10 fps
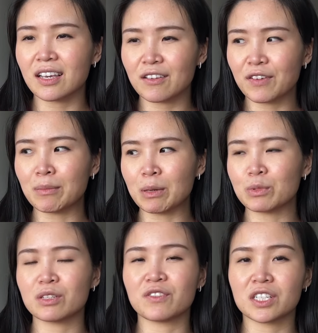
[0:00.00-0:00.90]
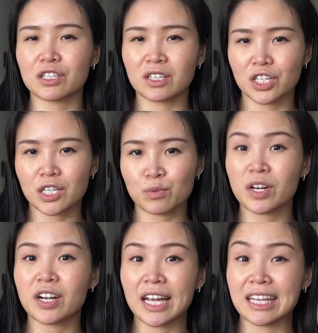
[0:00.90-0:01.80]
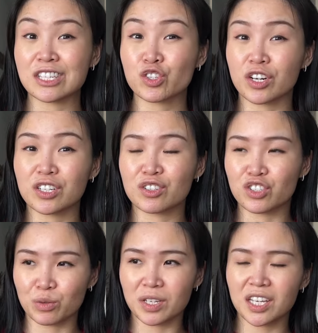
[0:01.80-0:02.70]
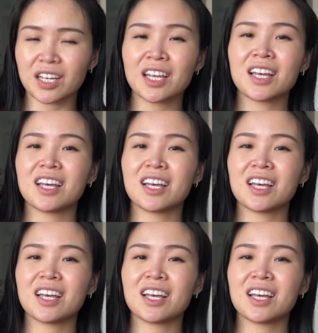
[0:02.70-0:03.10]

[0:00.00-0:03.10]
if I'm able to finish the Just sweater and start doing